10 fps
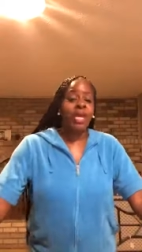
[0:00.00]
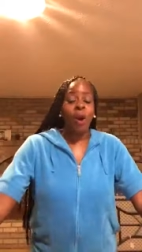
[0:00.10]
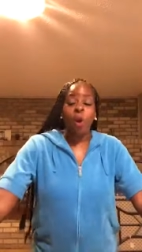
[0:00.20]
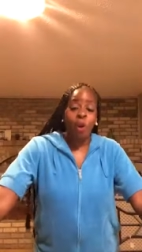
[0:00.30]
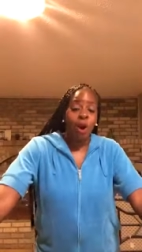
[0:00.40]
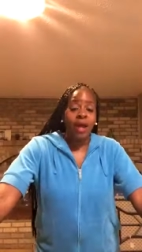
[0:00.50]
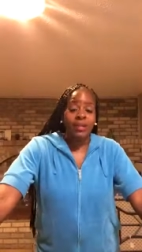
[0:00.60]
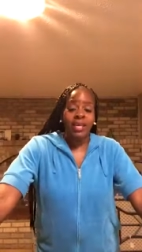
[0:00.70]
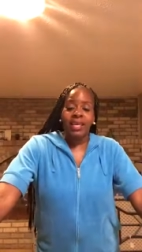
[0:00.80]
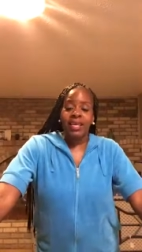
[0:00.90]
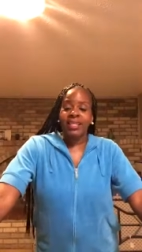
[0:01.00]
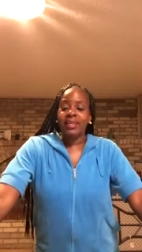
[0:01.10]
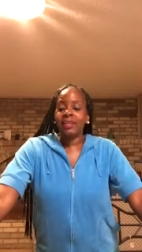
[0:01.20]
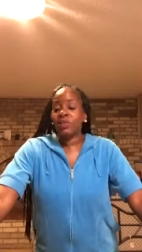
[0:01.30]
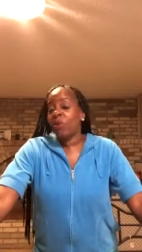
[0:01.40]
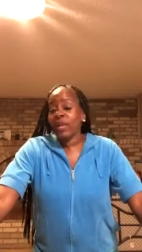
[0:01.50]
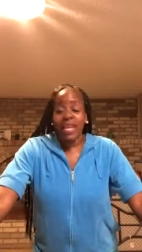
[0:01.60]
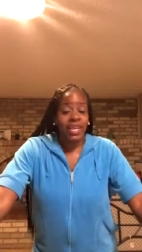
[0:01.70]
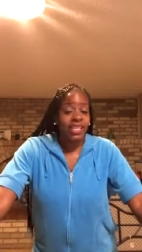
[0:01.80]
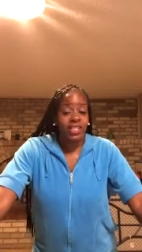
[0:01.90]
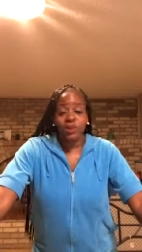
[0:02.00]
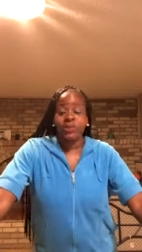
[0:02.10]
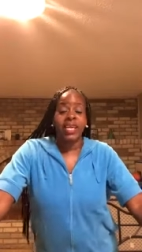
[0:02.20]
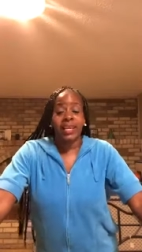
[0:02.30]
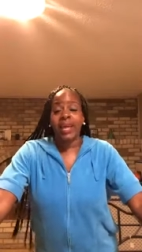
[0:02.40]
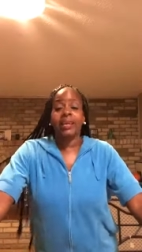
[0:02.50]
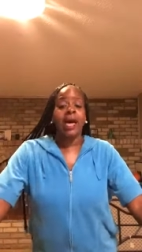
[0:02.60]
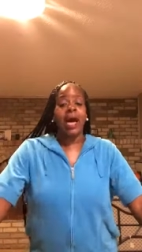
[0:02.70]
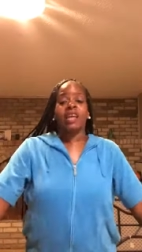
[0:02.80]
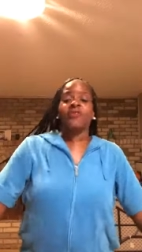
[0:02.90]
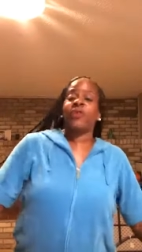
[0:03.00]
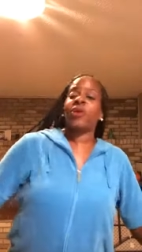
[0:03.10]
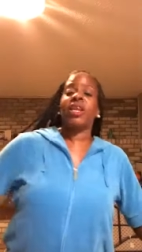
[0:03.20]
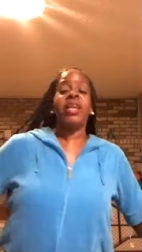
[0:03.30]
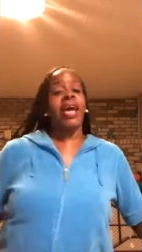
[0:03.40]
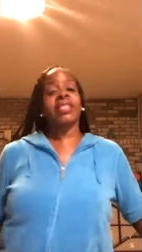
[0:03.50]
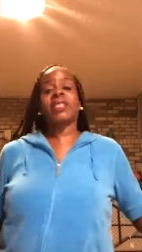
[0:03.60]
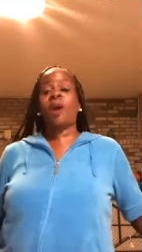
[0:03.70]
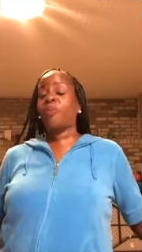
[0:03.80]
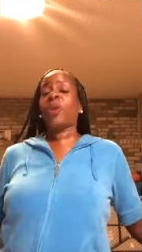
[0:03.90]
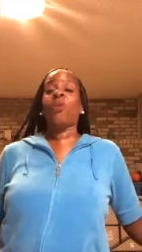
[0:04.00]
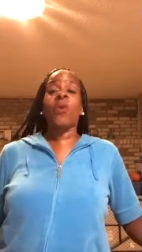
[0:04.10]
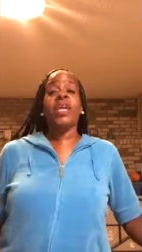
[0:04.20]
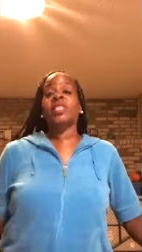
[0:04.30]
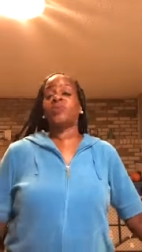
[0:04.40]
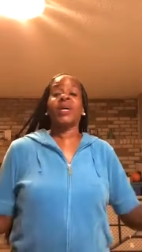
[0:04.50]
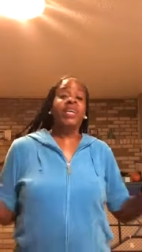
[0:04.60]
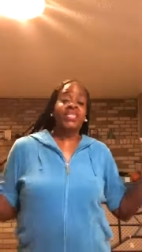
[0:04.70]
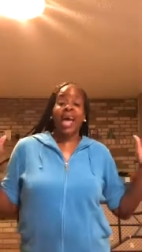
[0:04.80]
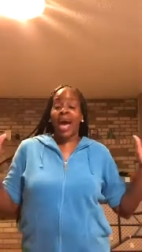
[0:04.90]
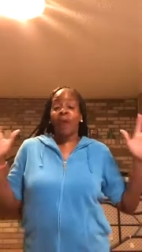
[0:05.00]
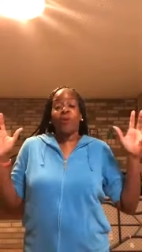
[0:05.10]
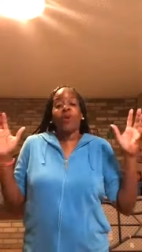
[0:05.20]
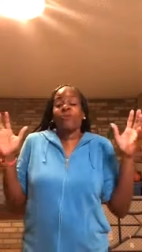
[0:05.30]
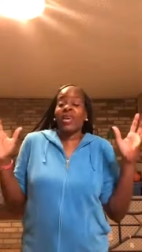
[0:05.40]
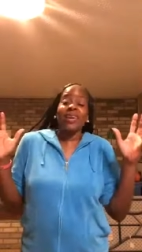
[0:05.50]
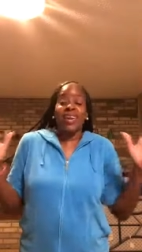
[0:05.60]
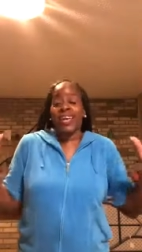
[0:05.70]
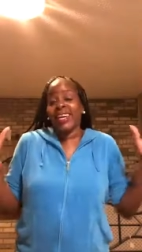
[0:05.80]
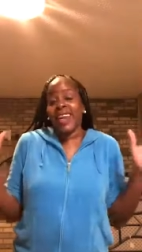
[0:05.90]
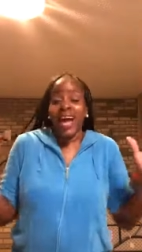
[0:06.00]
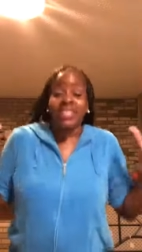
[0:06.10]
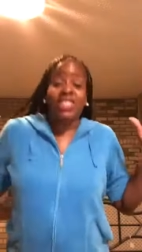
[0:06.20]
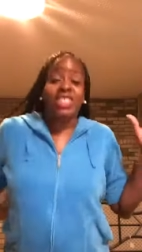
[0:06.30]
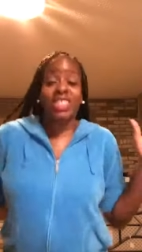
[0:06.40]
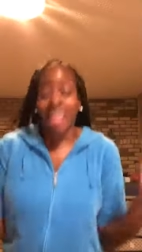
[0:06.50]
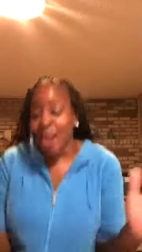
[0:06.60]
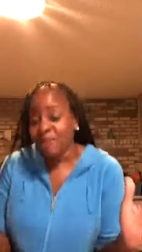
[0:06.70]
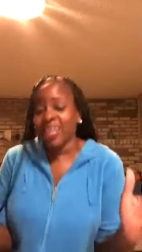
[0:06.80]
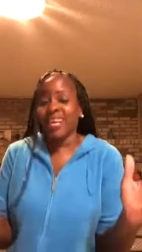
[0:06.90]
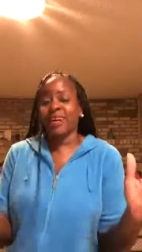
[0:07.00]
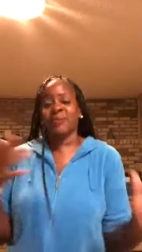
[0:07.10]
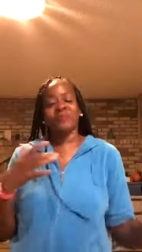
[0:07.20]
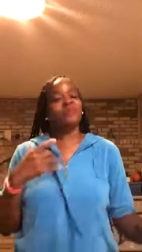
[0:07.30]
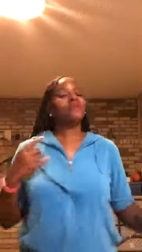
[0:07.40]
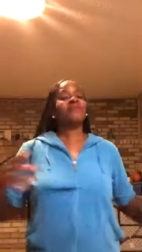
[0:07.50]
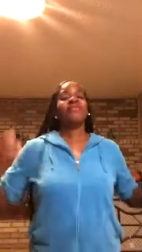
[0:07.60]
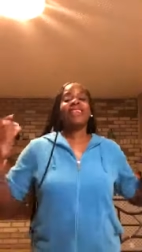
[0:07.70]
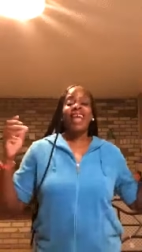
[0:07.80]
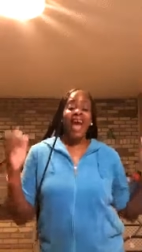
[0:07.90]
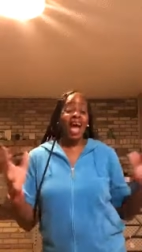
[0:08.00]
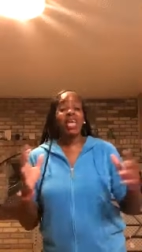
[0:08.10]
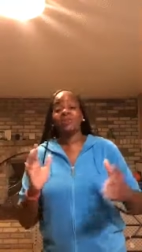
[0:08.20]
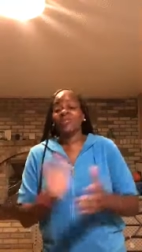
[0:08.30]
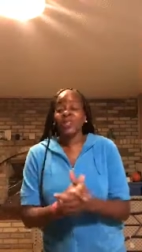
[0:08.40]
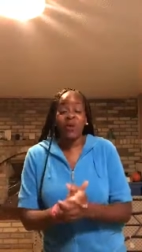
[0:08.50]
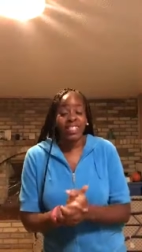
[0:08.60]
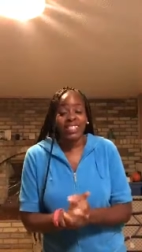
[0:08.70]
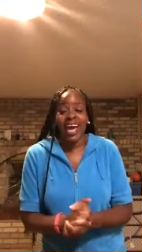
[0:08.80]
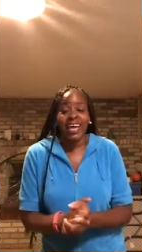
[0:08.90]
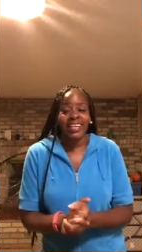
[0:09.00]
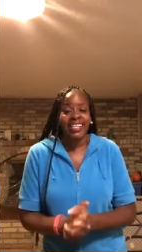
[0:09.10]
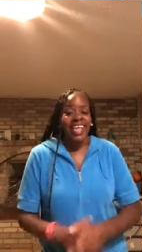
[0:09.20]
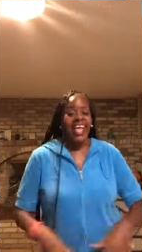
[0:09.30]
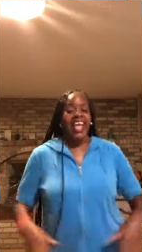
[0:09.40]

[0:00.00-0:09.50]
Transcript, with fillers: be on doing any Tuesday night lives for the next couple of weeks because I will be in Nigeria. I am so excited.